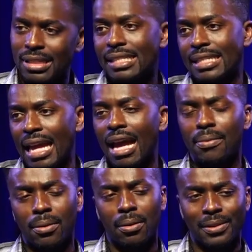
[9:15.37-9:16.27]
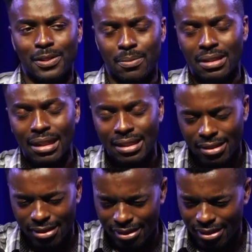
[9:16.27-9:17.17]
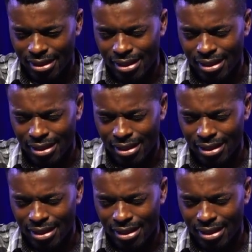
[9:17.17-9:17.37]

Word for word: and see how the Holy Spirit leads us